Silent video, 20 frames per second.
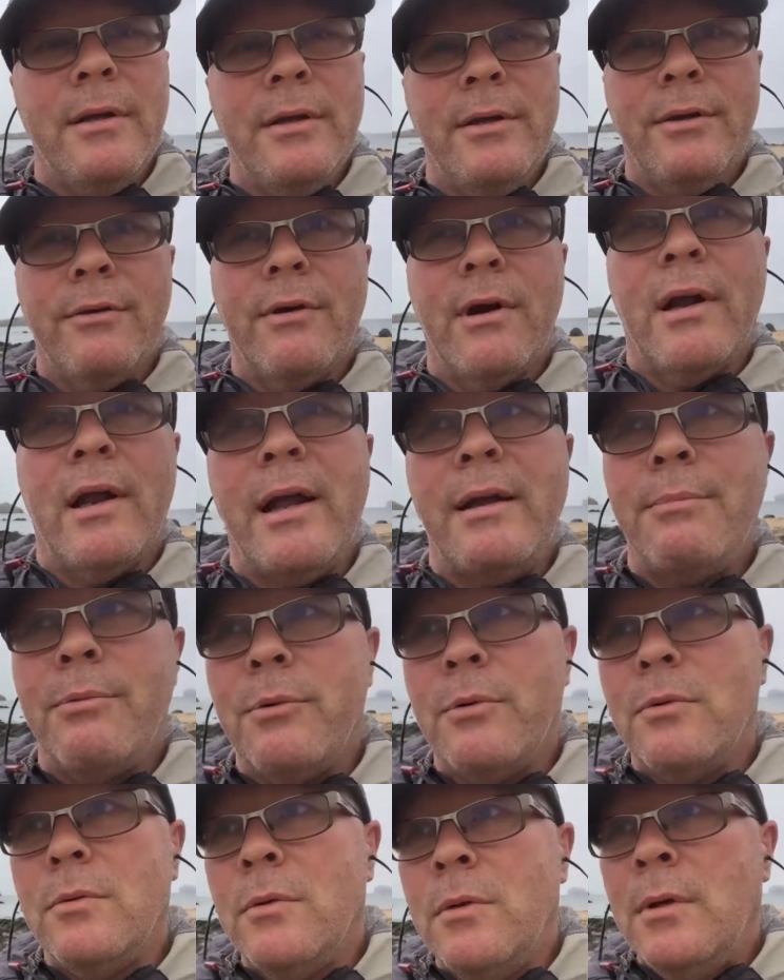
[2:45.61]
You're
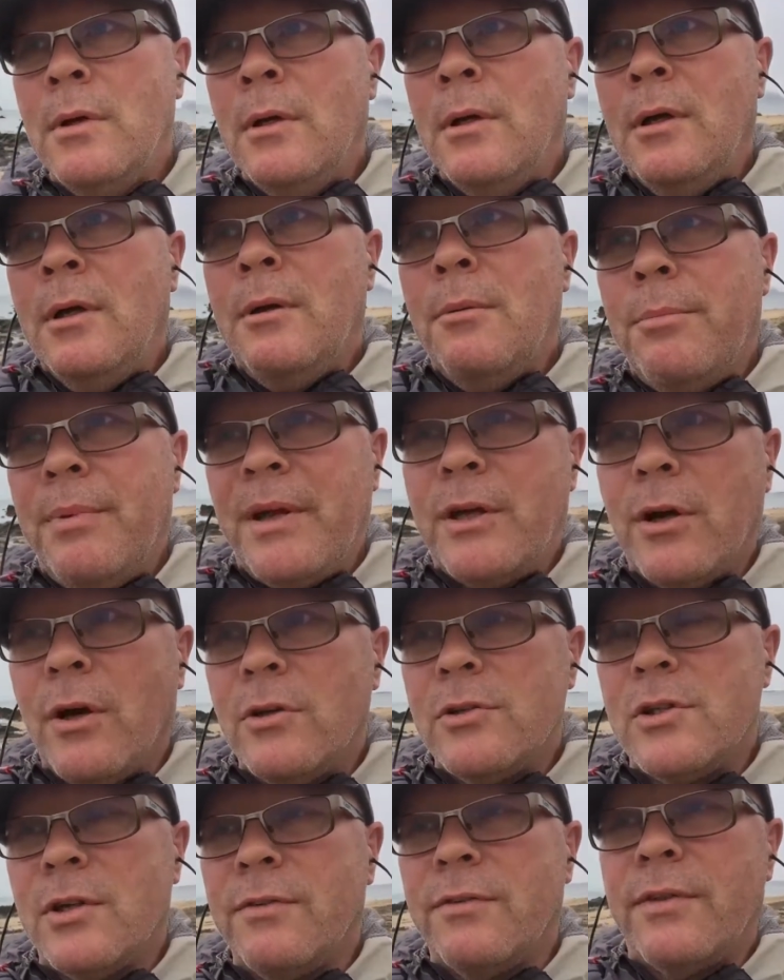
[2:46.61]
unable,
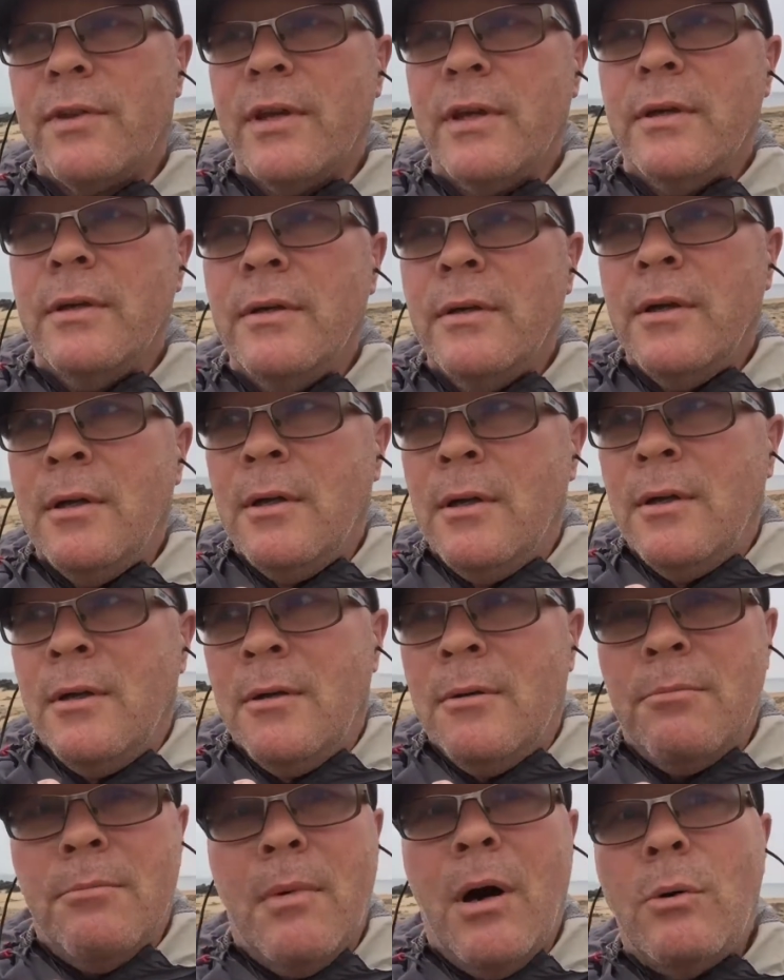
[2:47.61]
because of the
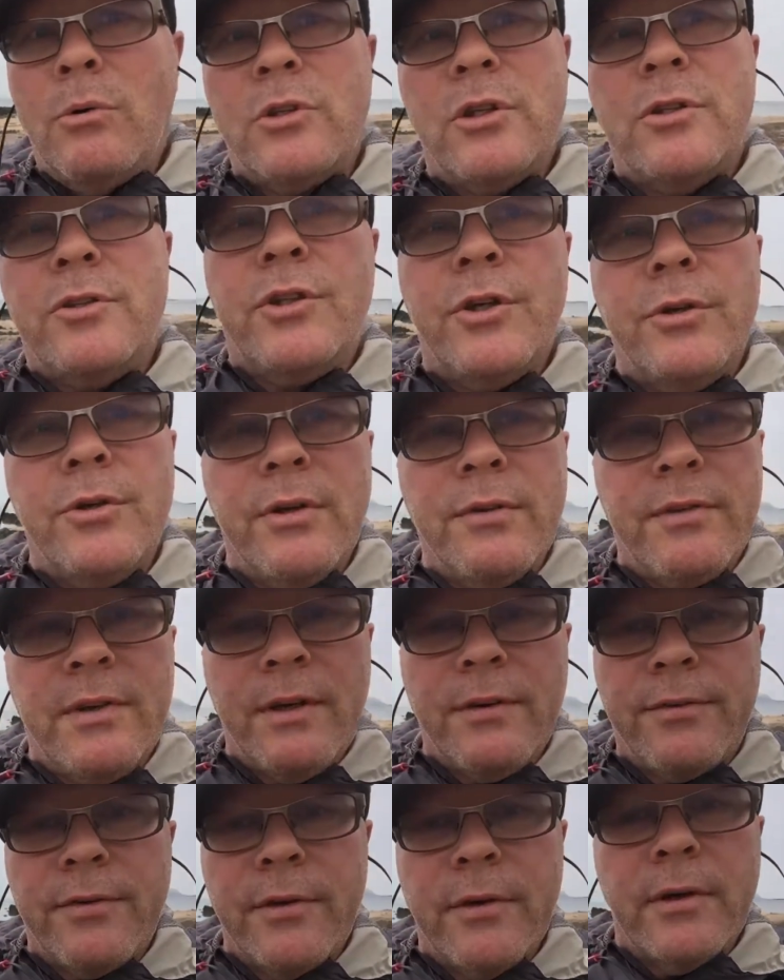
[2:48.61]
multitude of
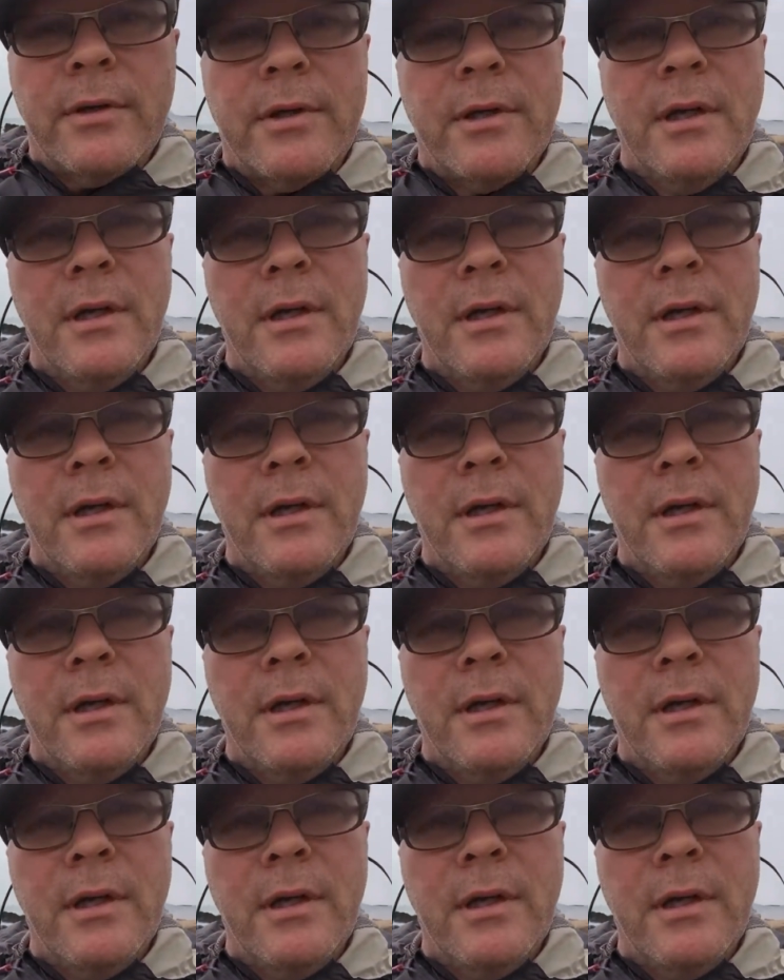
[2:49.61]
different